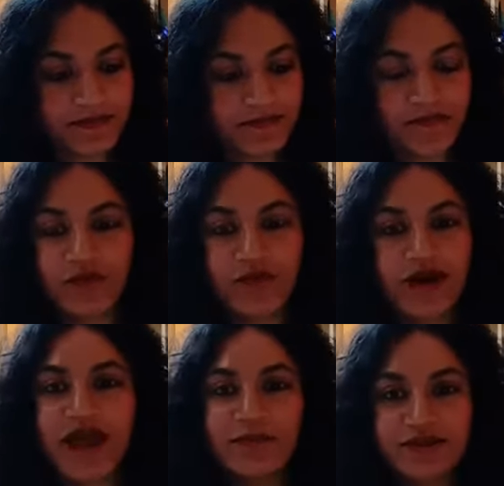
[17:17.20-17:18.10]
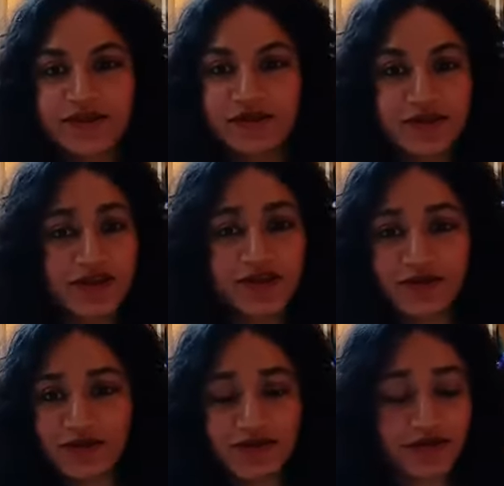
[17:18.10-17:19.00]
w- what happens to kids,
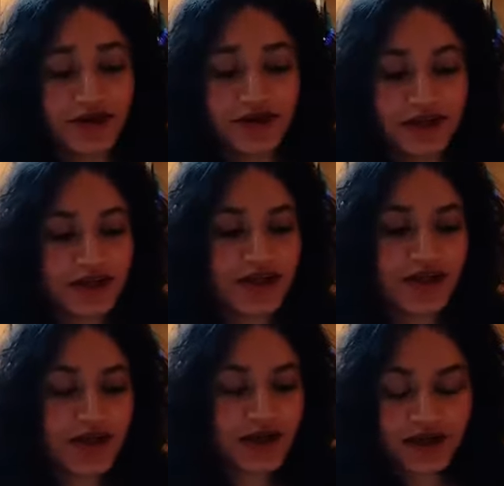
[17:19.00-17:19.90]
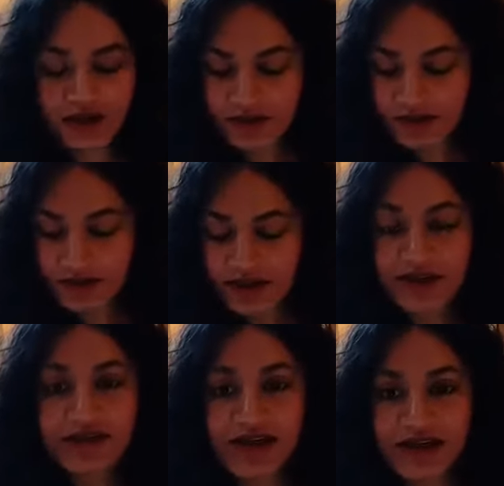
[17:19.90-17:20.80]
what's going on uh,
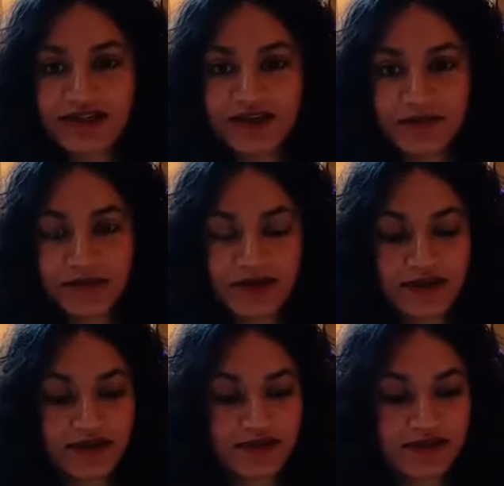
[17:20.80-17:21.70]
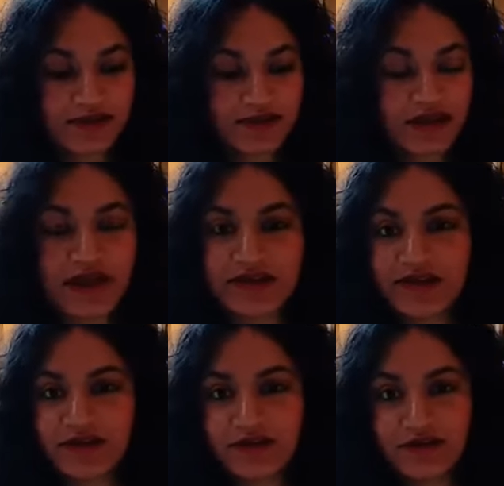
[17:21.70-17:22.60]
inside them. And this is
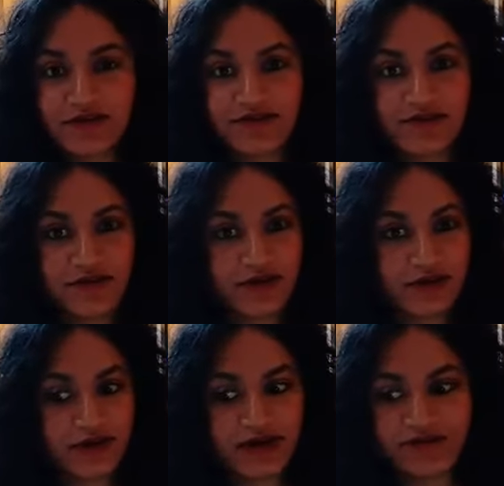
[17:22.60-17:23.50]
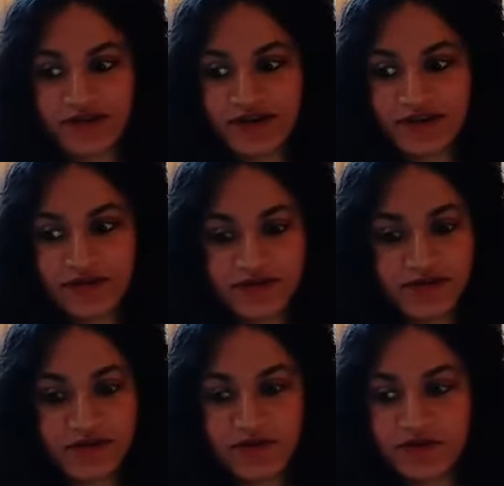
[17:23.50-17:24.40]
classic of uh, every kid who has been
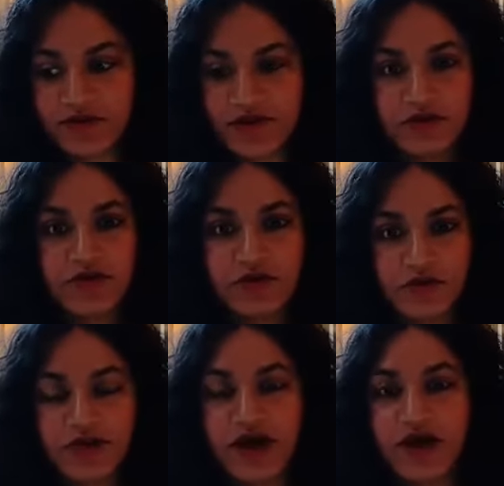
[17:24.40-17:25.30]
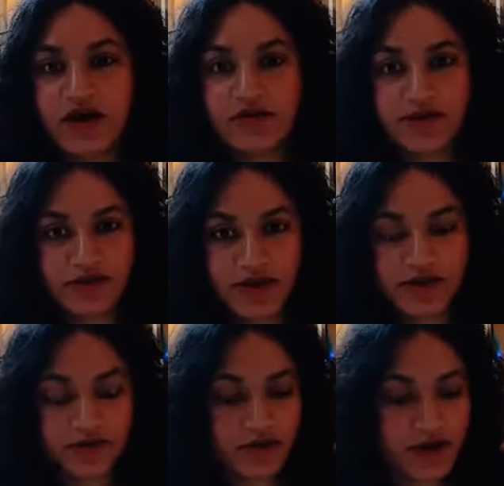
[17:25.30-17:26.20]
abused. We don't know who we are and we try
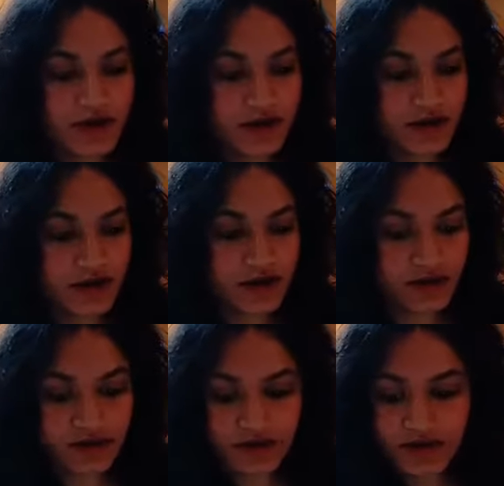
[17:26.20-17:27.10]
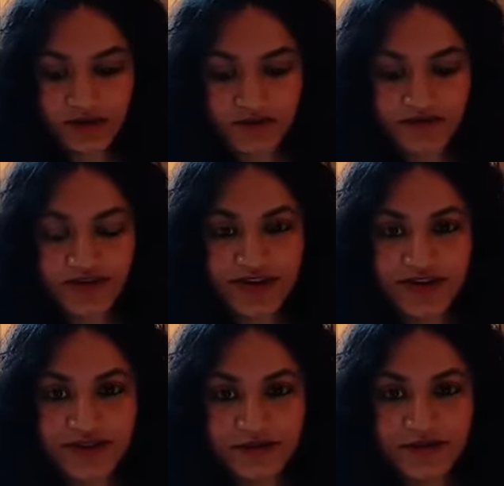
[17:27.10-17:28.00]
so hard uh, to fit
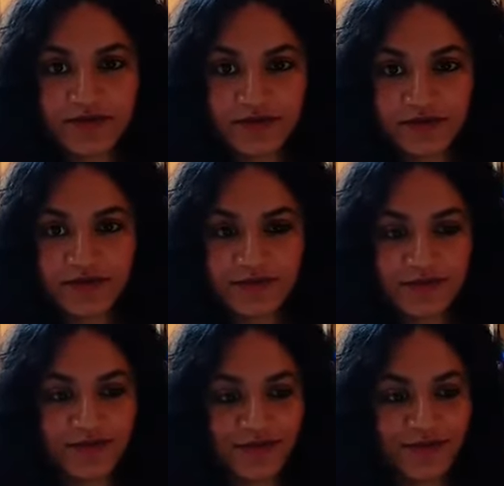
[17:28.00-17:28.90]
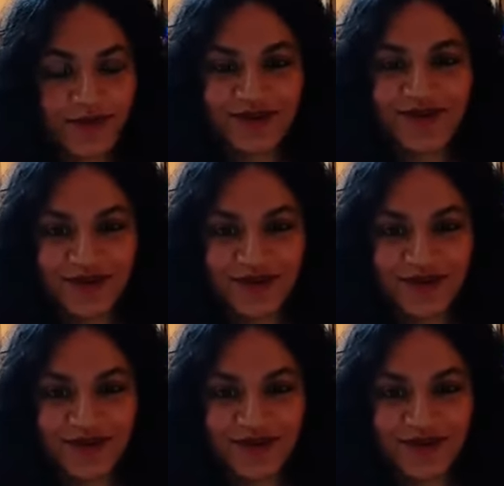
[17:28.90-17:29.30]
in, but we don't know